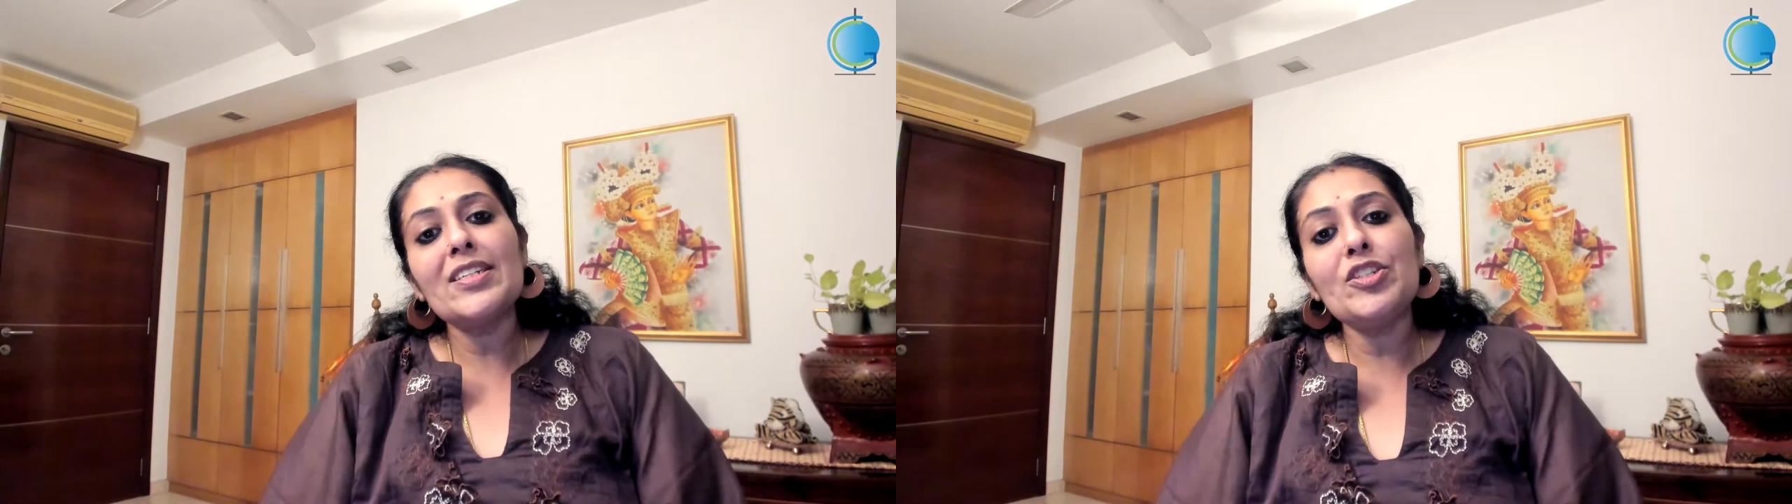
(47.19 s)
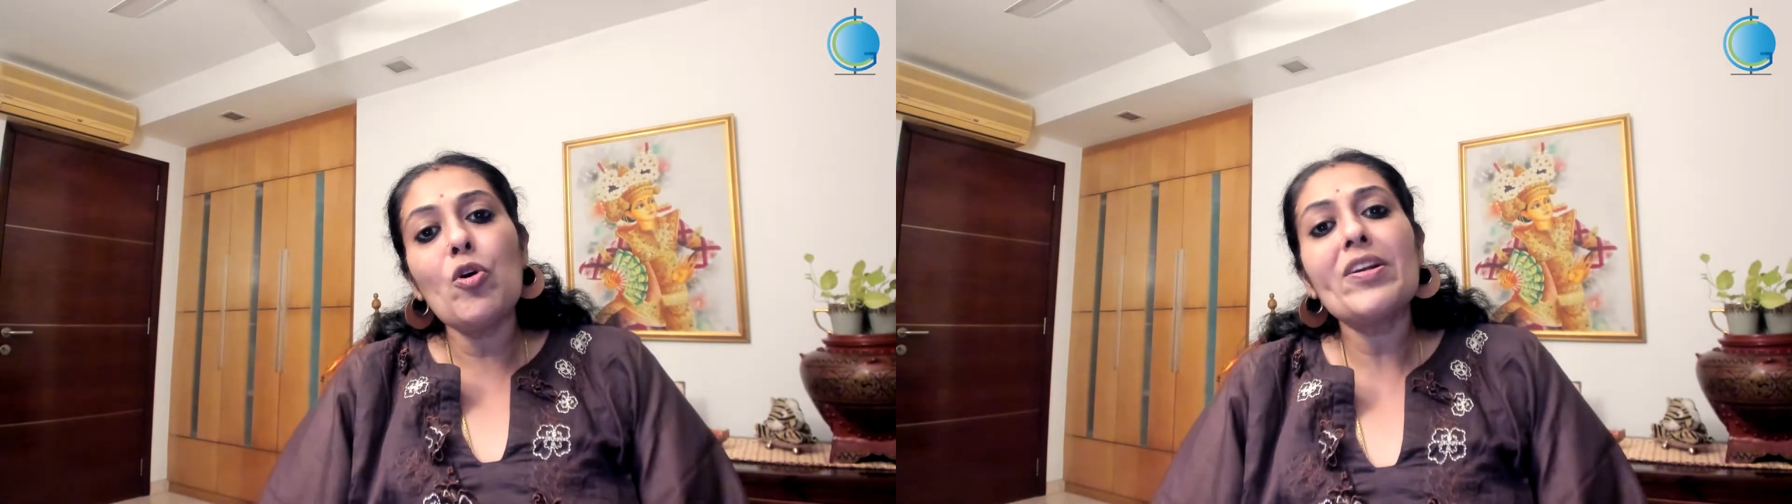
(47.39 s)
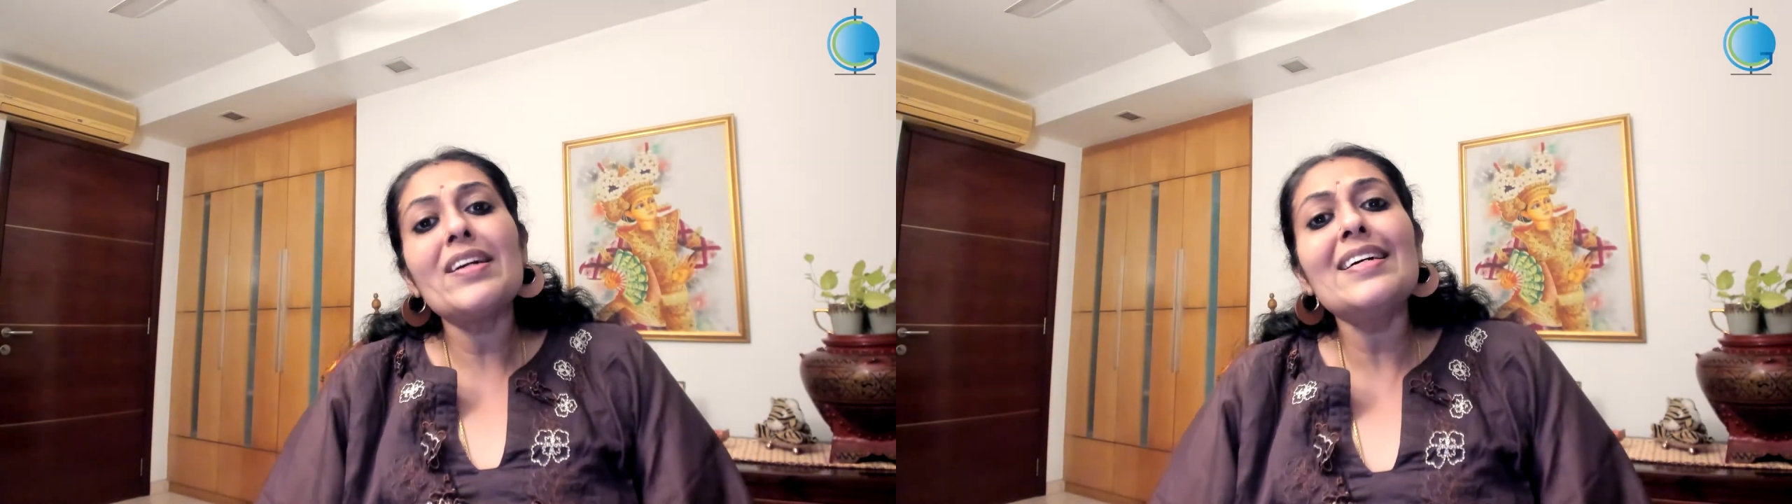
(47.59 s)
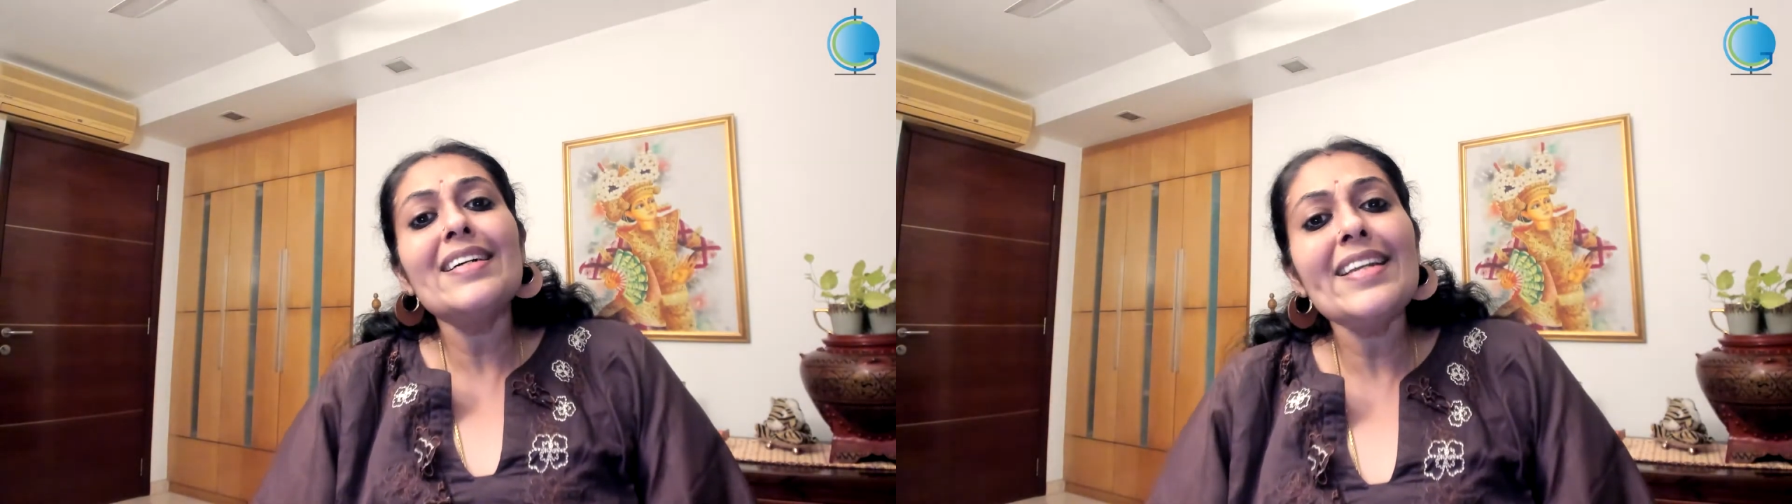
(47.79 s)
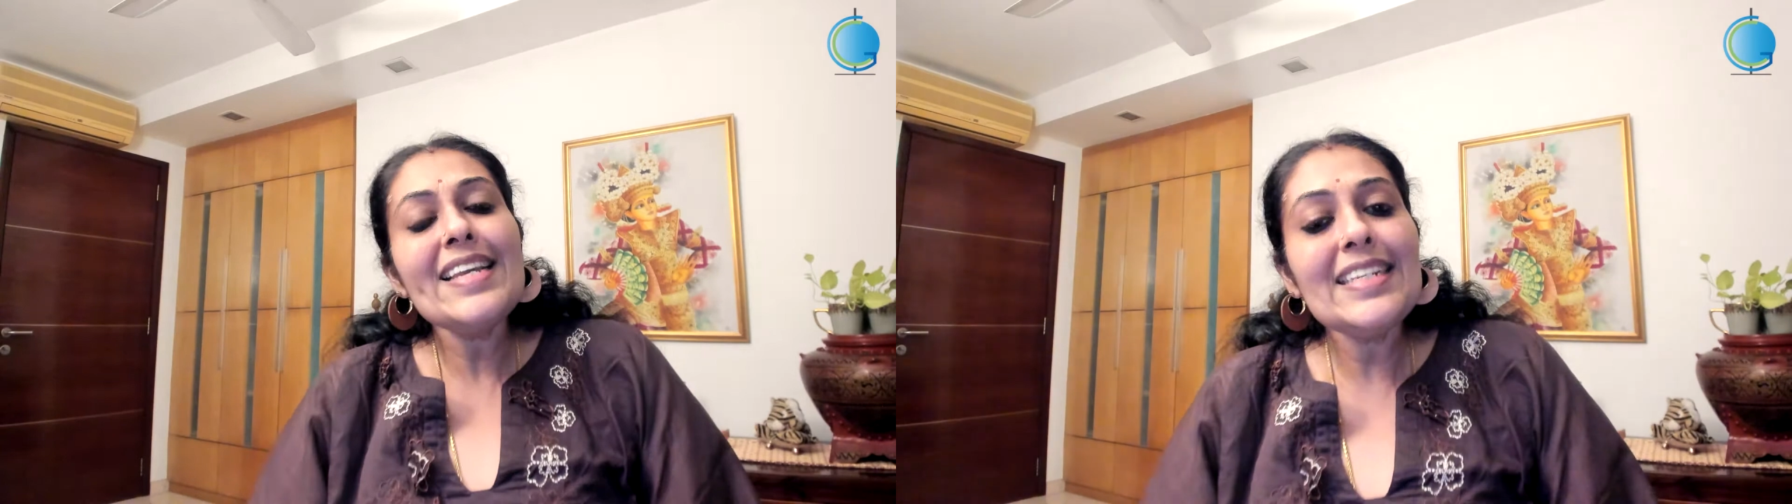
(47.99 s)
your
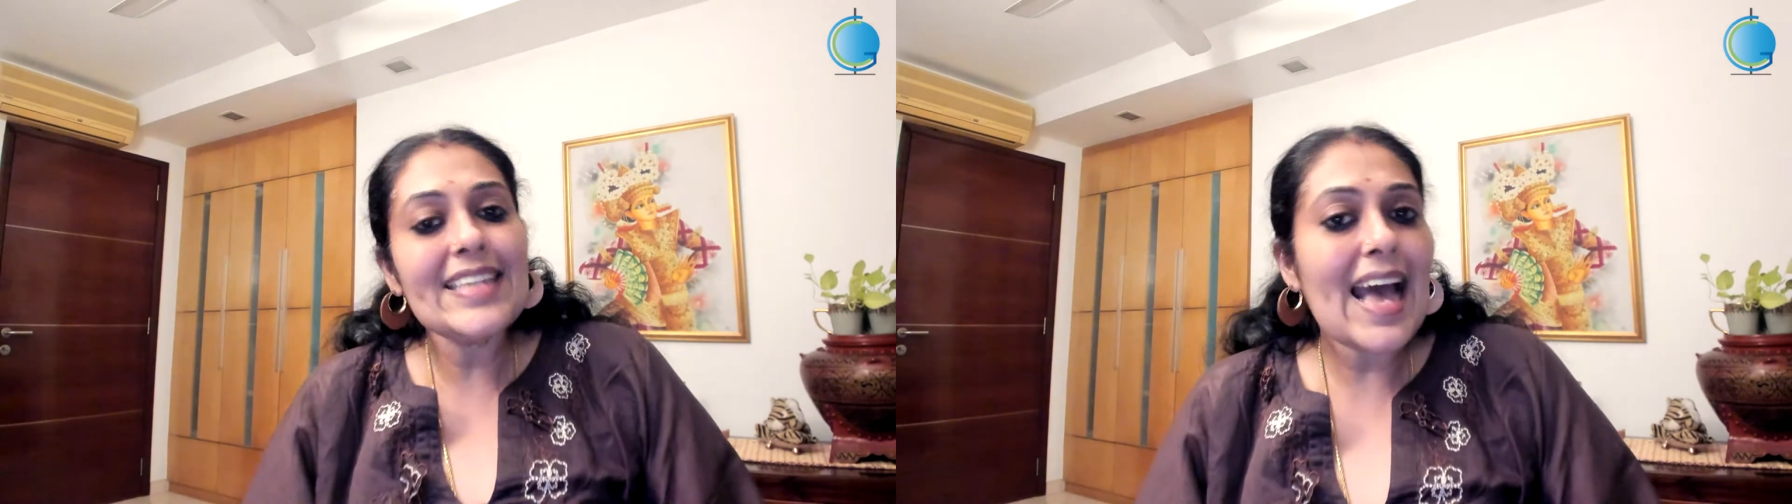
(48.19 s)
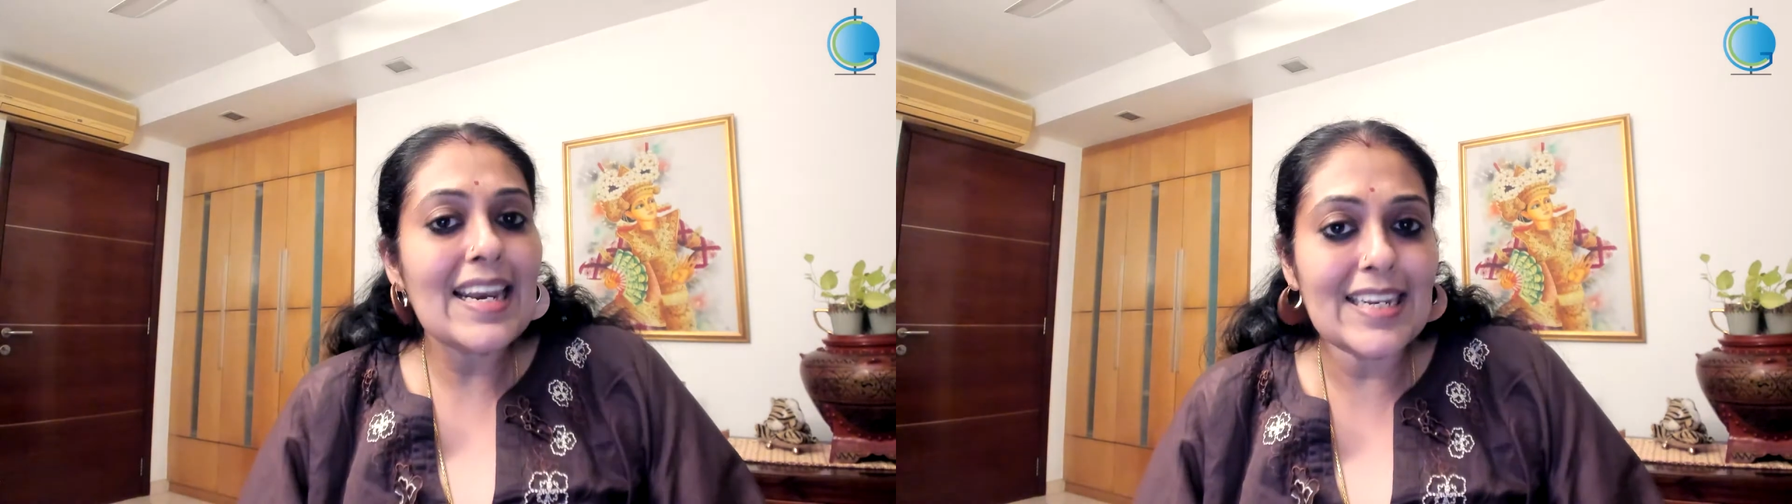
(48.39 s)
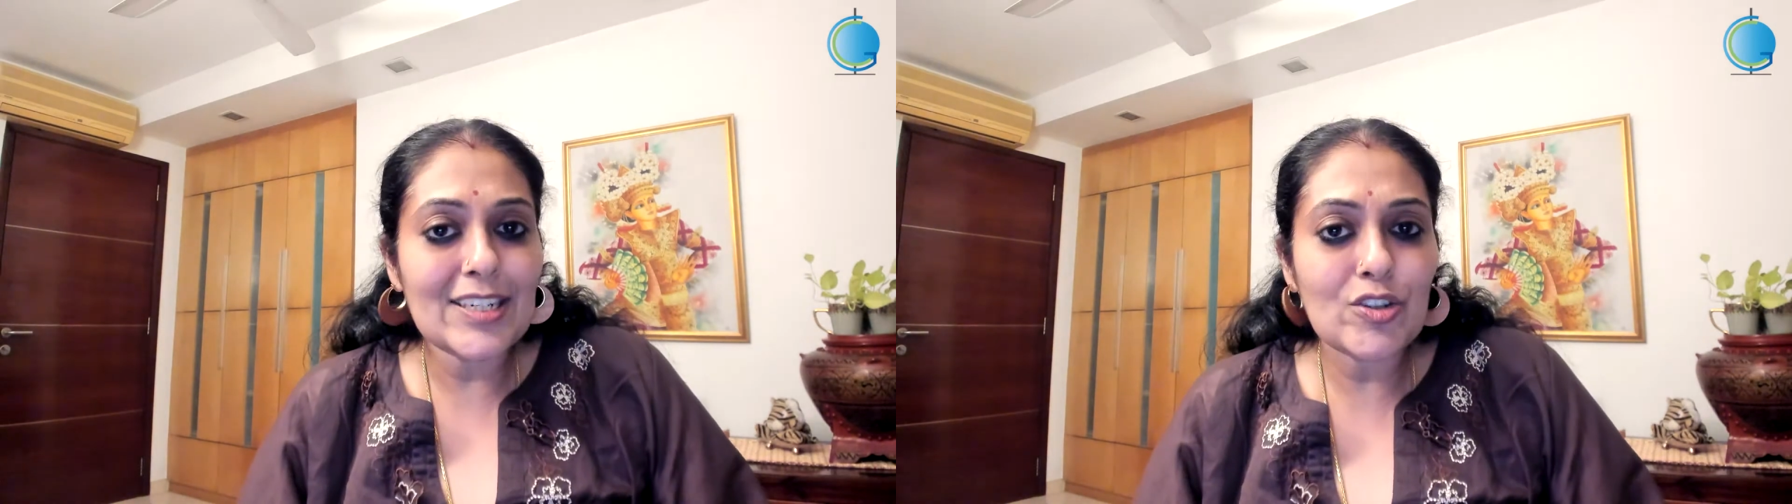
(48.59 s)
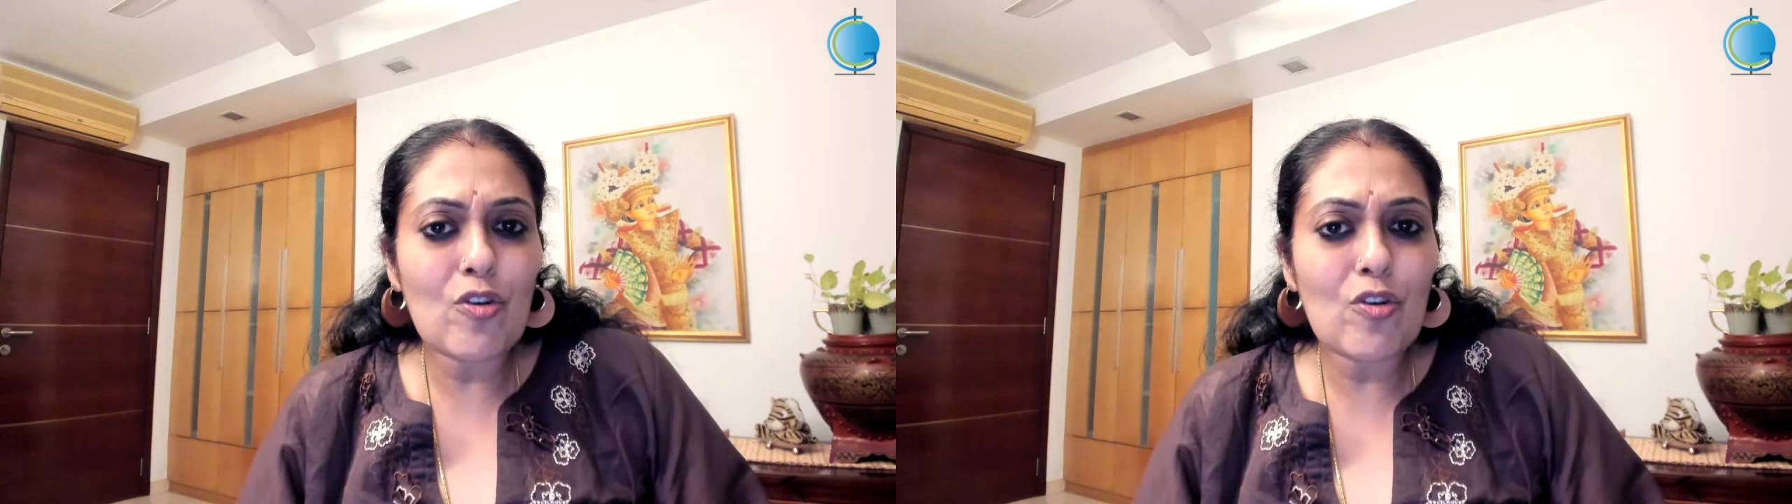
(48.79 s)
early talent